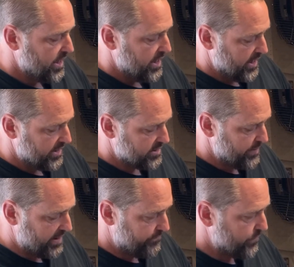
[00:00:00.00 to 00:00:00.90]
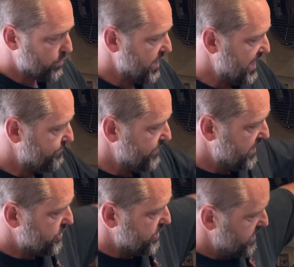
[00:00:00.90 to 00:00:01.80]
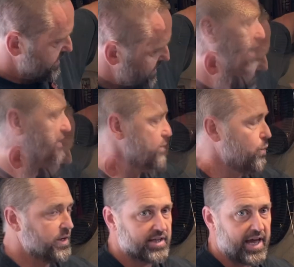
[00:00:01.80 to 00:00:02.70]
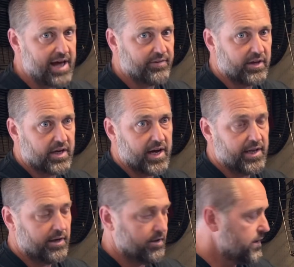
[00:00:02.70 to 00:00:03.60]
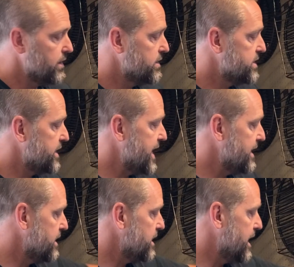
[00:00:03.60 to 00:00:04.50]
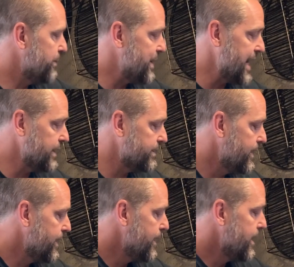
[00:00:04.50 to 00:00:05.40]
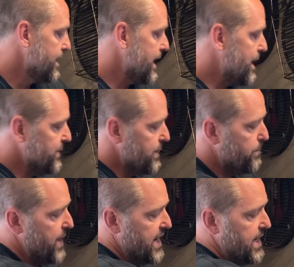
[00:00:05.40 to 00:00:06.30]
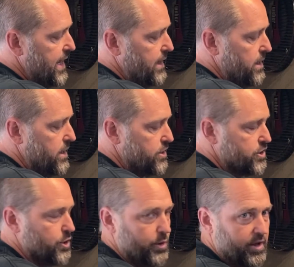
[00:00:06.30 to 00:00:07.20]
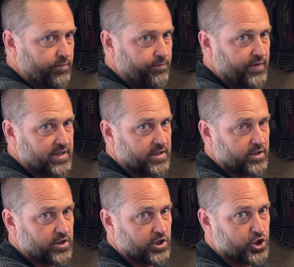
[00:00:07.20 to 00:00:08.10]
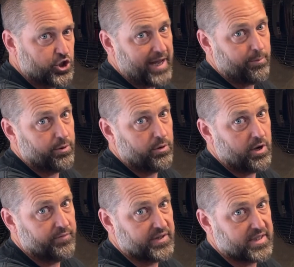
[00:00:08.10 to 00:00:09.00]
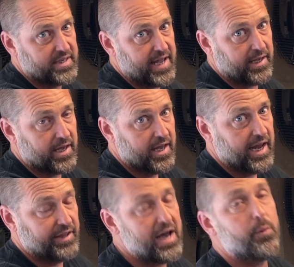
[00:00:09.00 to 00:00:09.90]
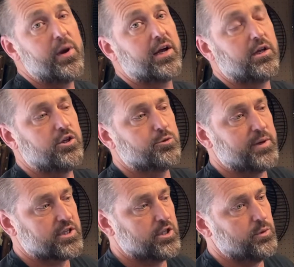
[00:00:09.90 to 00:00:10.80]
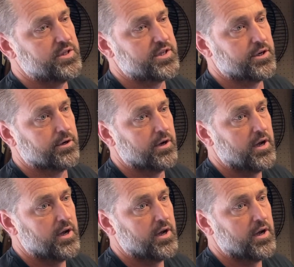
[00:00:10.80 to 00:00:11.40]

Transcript: is about 4.5 inches. And then once I have it cut to that height, I'm going to bend it so it fits the shape of a snake. And that way I can use my Slow and Sear